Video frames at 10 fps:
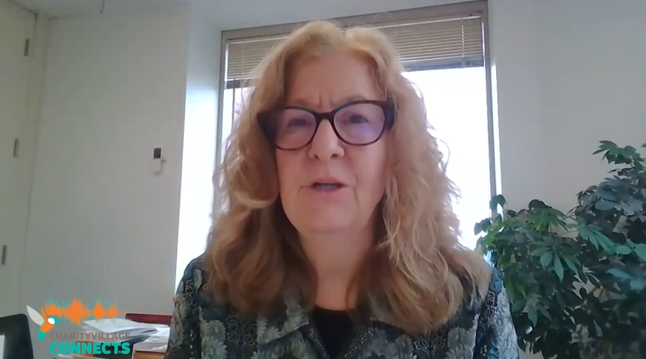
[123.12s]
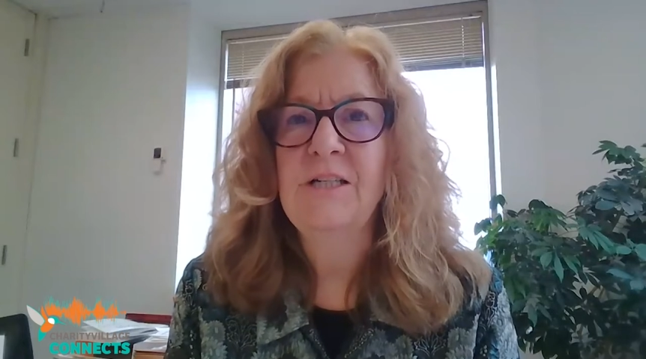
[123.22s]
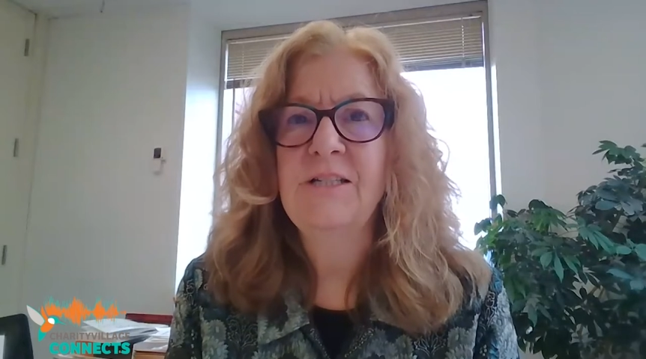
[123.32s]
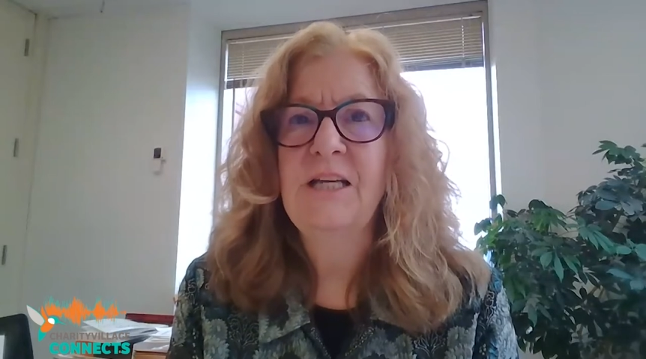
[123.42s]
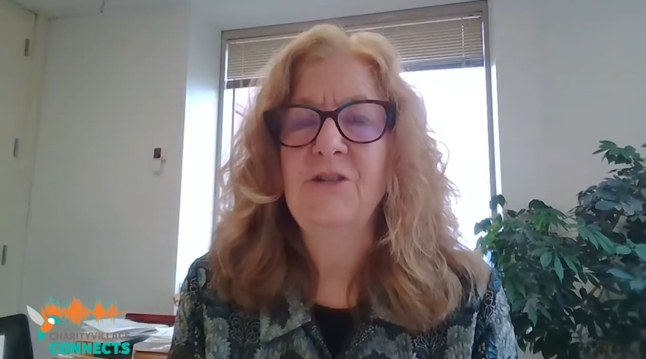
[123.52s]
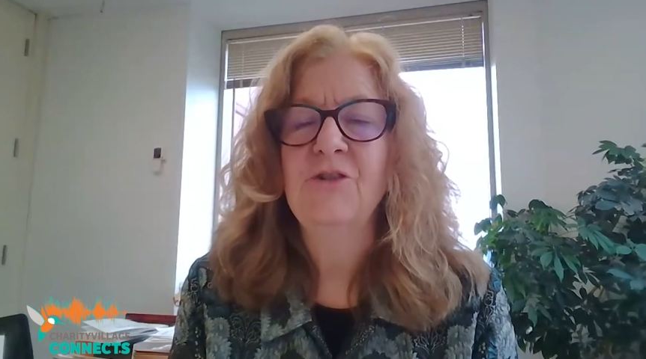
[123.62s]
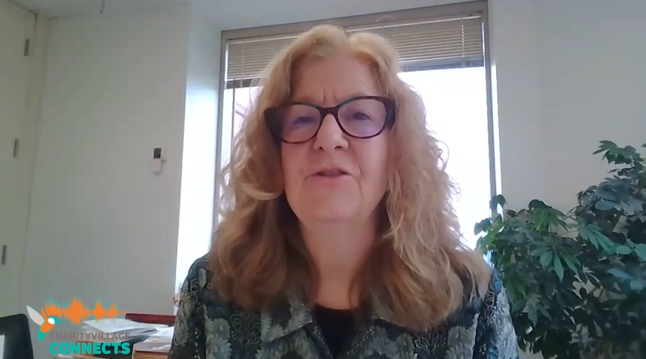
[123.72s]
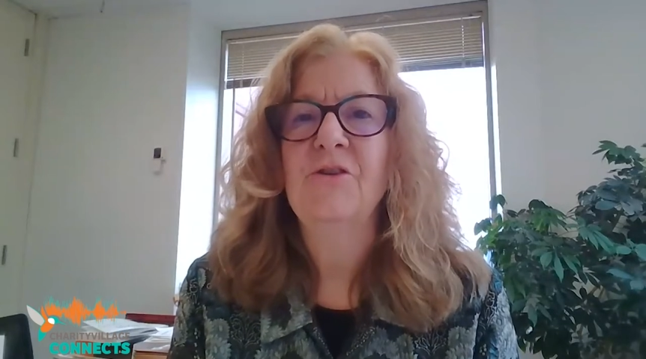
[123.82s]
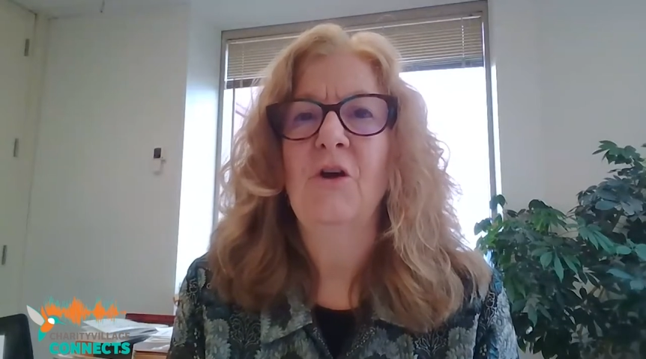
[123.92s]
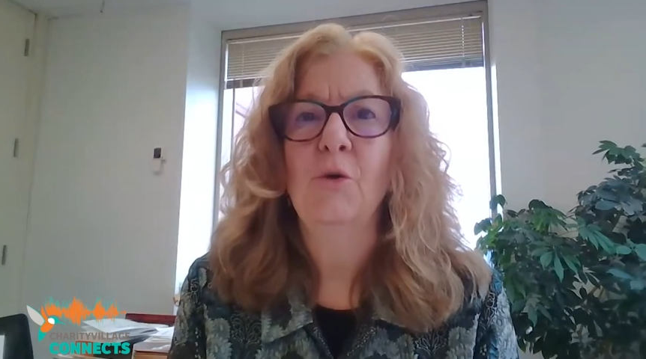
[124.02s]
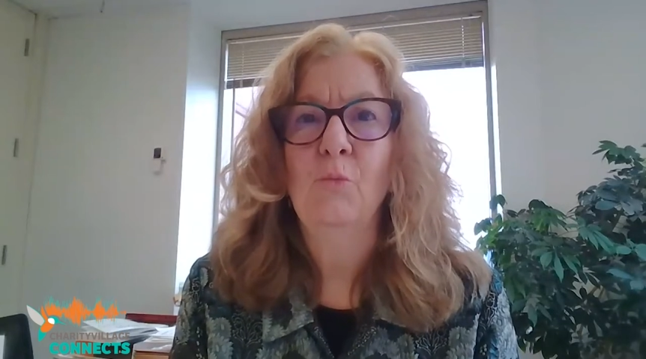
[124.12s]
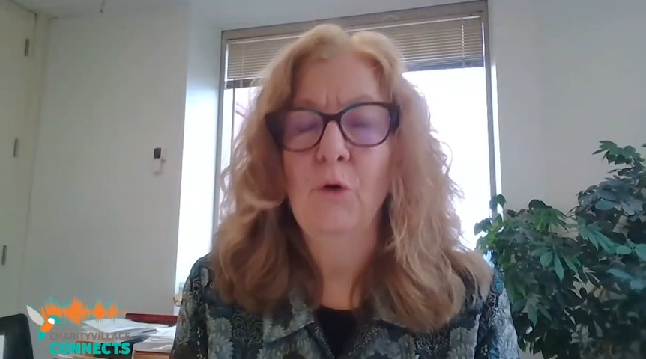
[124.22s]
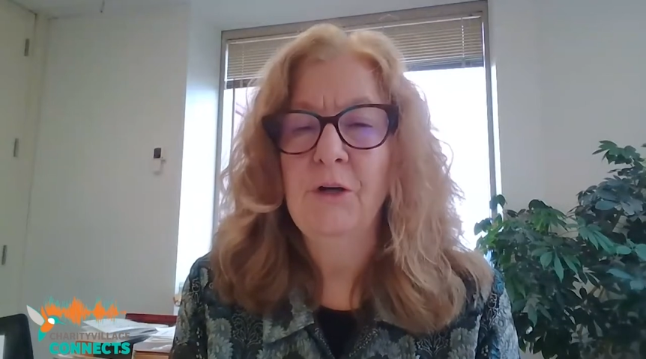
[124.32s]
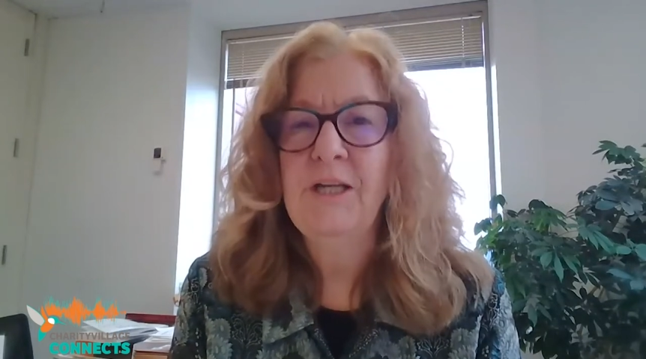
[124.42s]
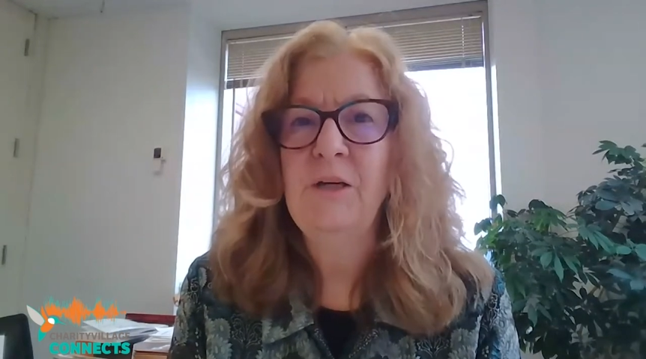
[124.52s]
organizations are
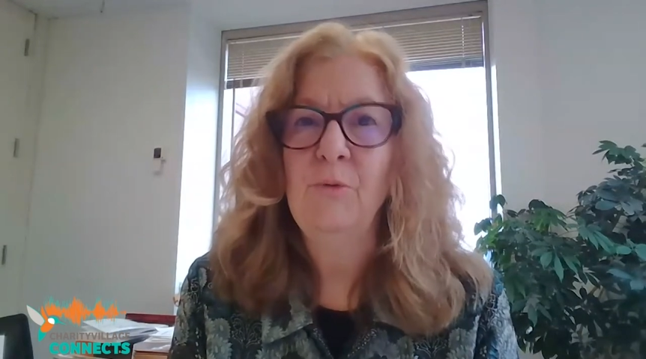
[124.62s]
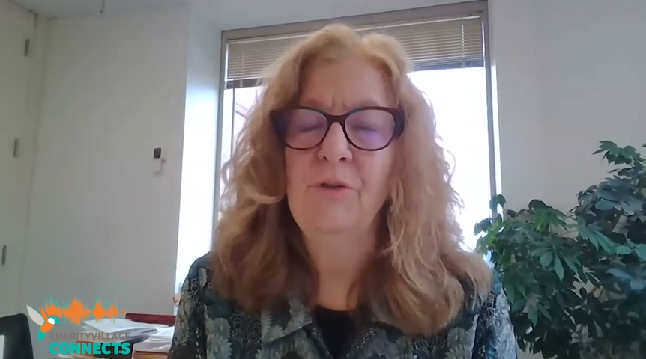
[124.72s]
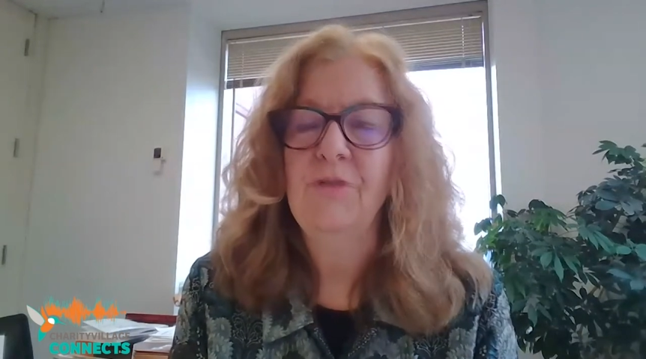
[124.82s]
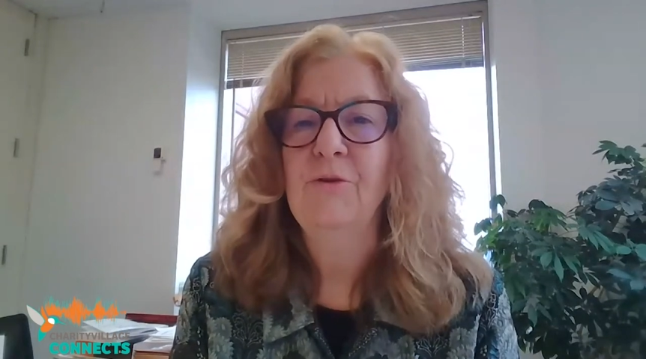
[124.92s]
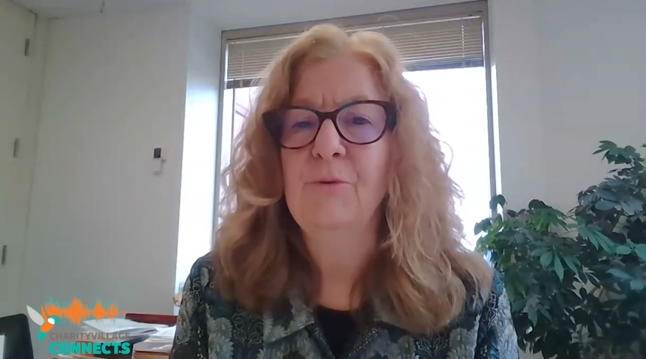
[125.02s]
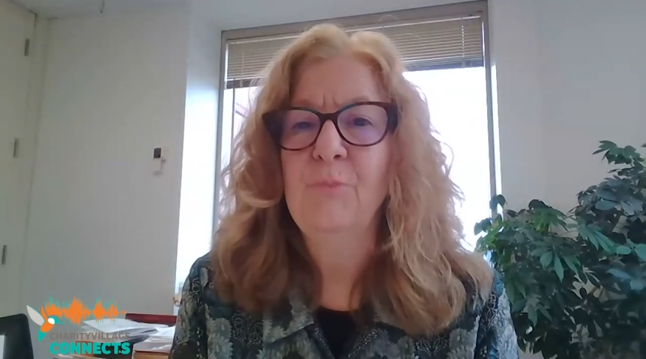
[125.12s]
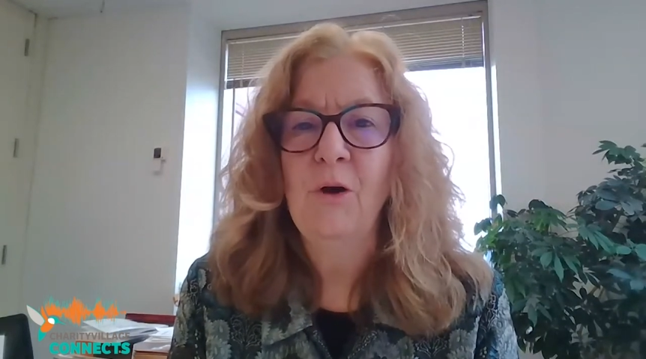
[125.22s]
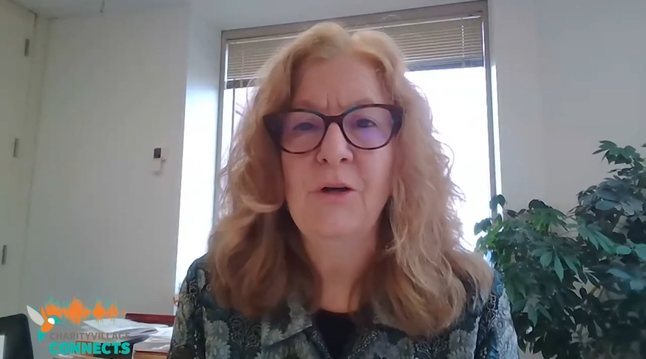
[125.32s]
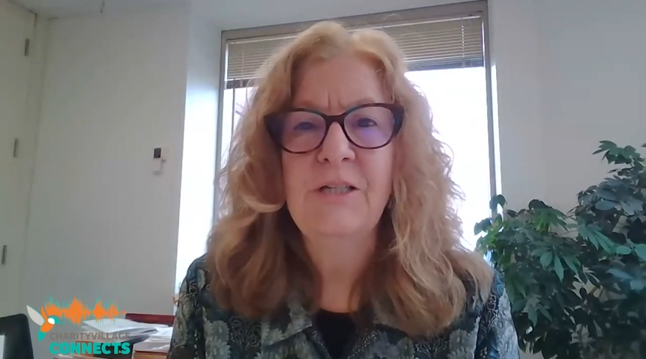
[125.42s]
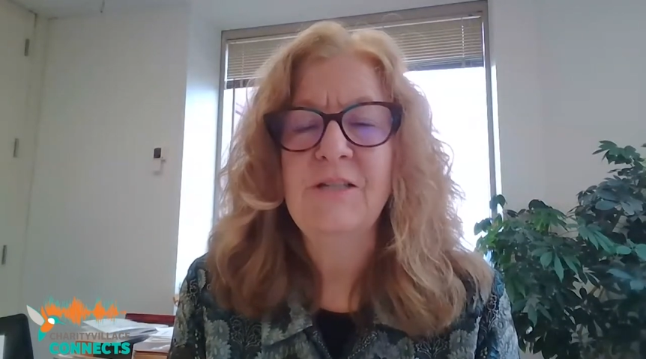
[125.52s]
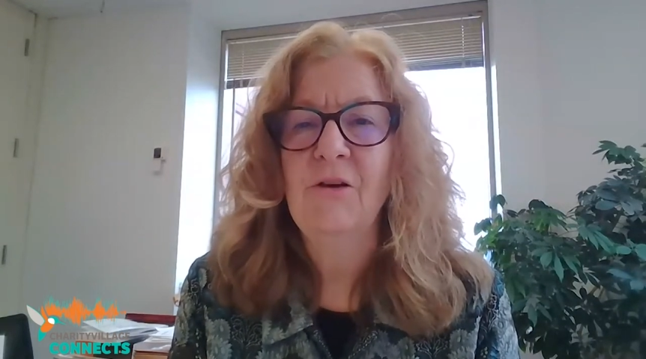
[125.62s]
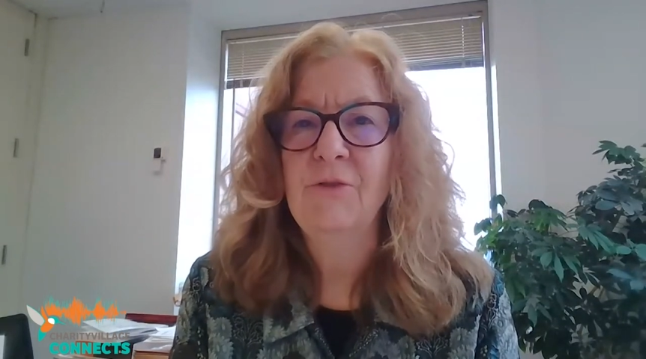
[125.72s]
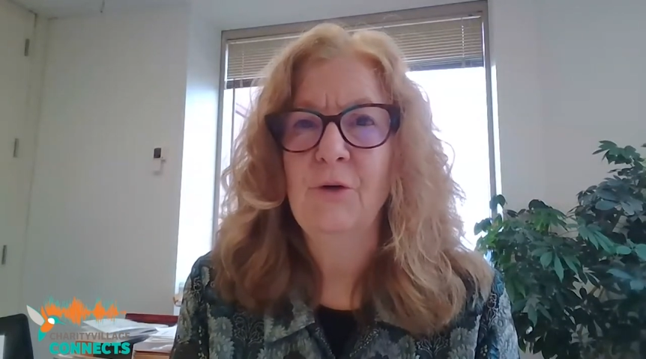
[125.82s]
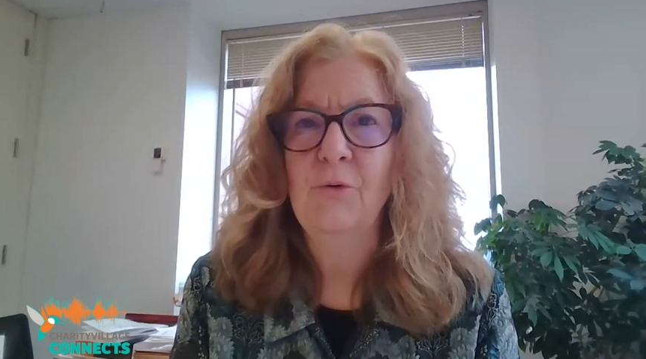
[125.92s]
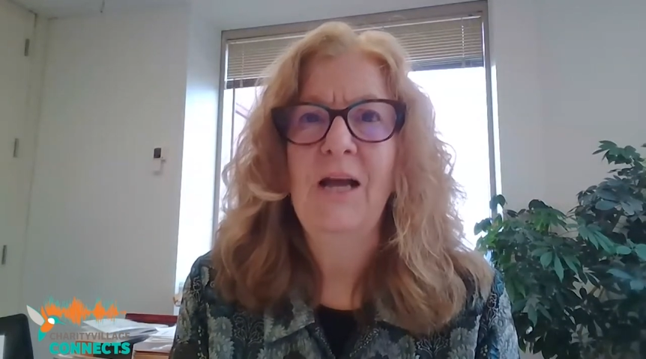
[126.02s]
working with third parties
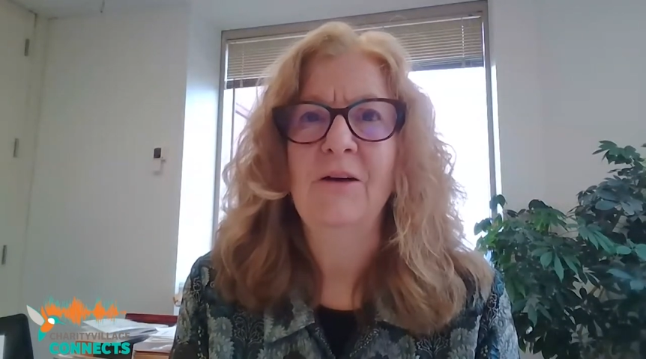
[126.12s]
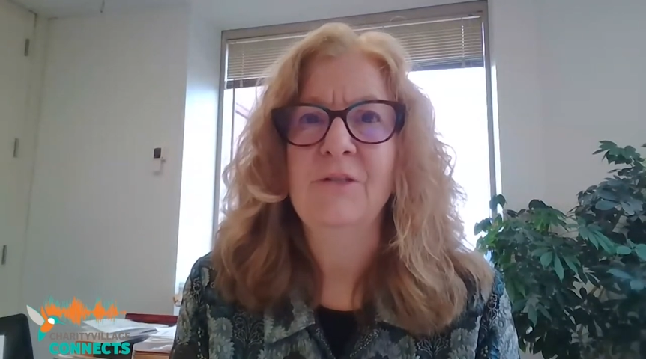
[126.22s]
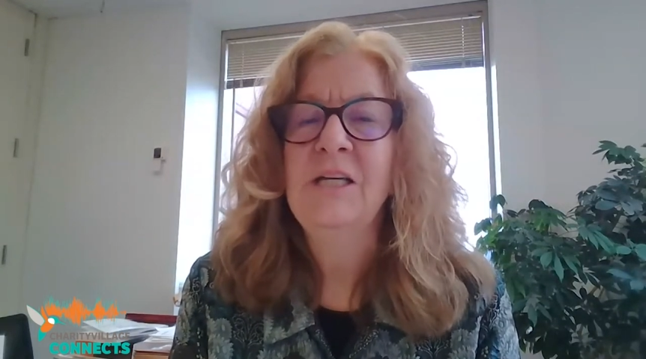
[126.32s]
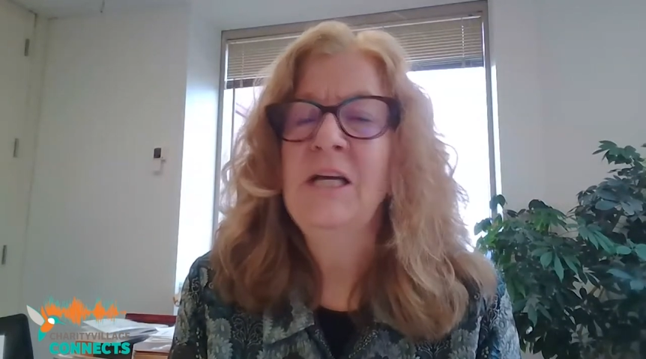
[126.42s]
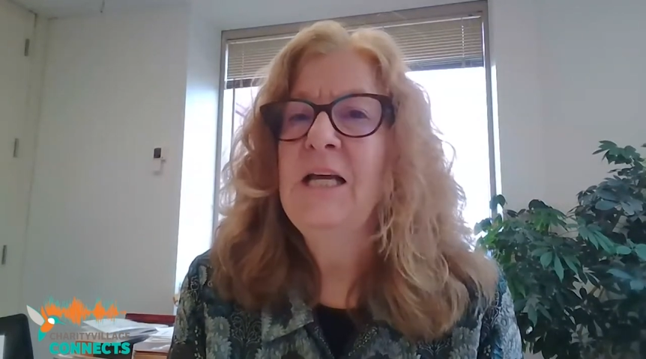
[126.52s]
on the ground